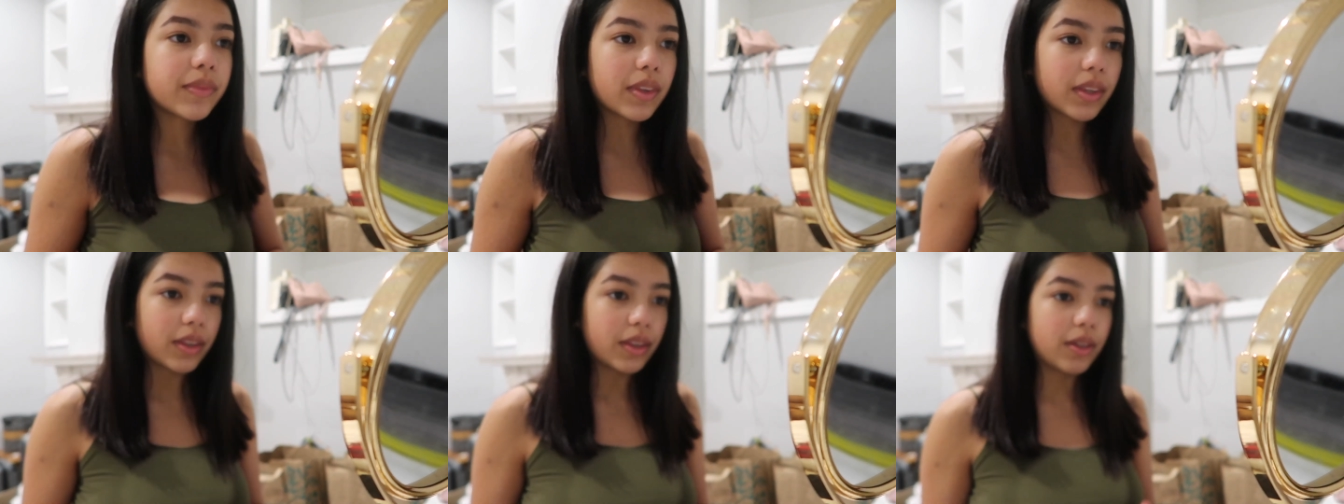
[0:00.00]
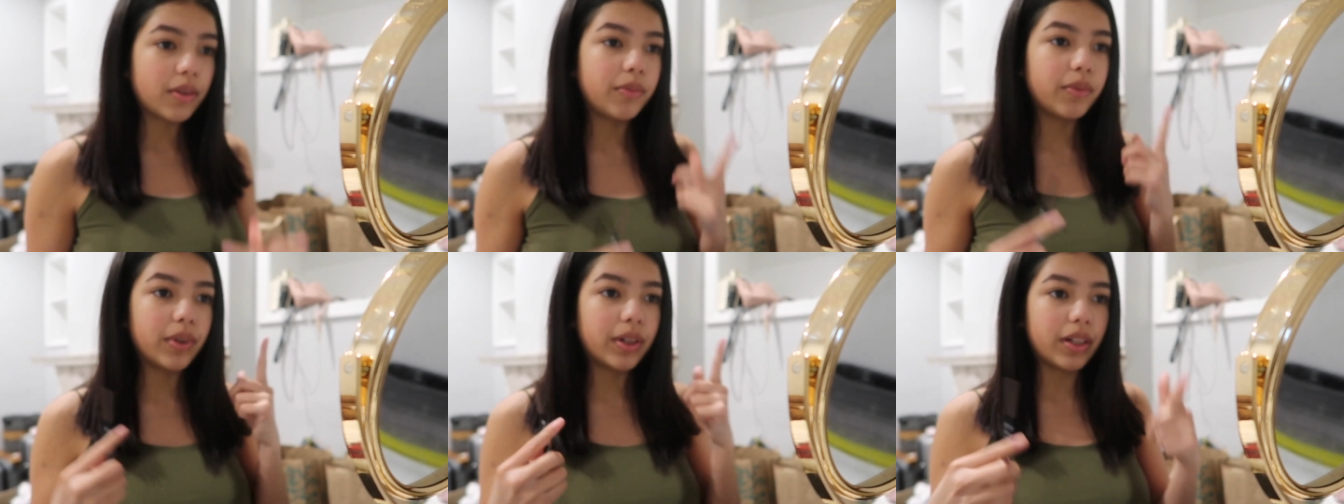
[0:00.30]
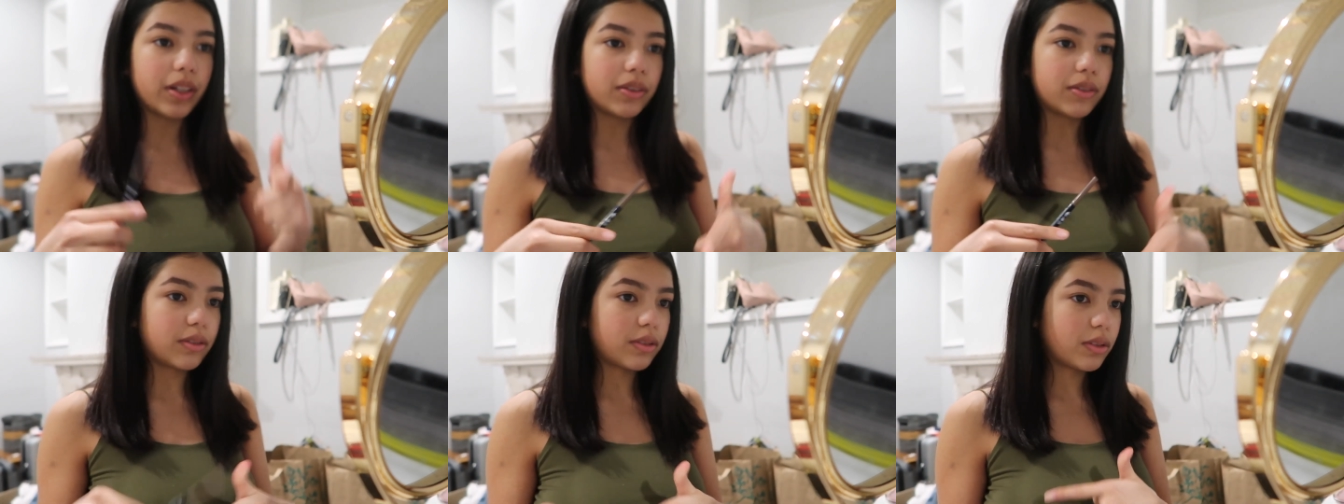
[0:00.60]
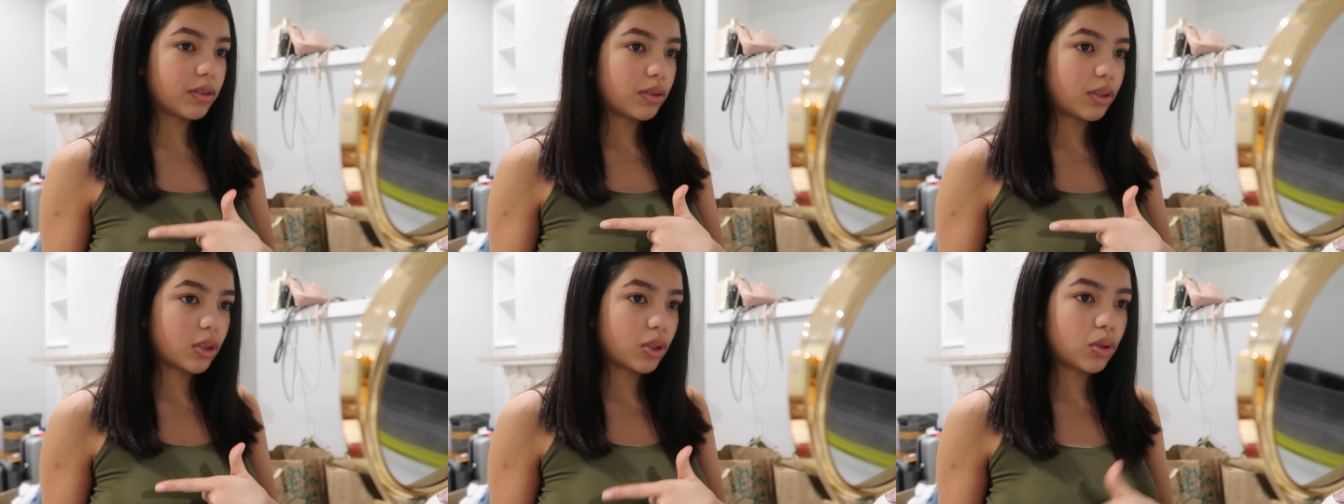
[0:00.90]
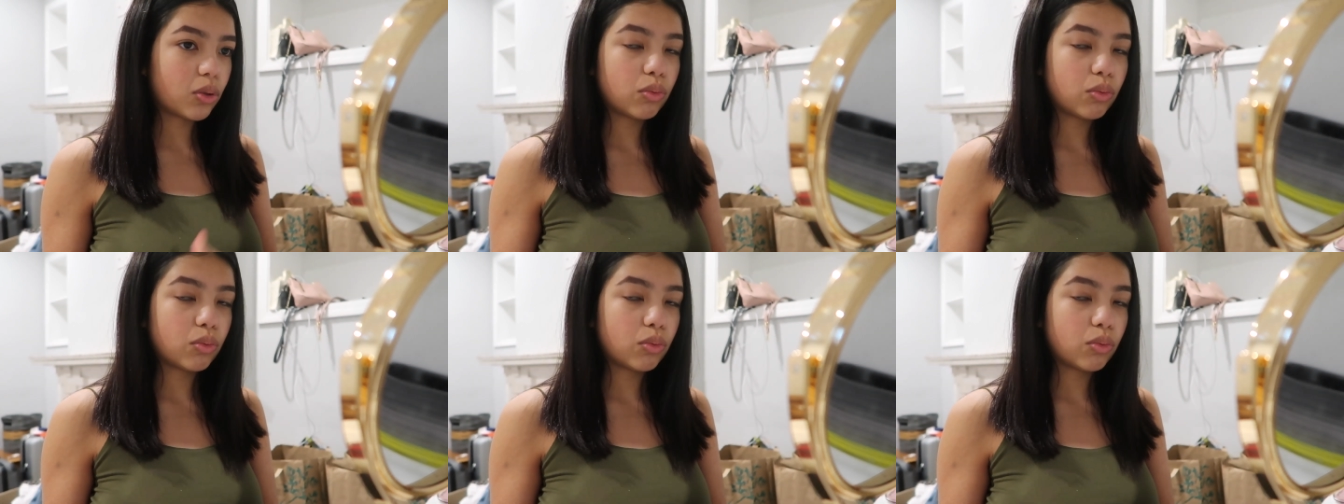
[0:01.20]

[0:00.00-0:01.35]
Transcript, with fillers: And then what else?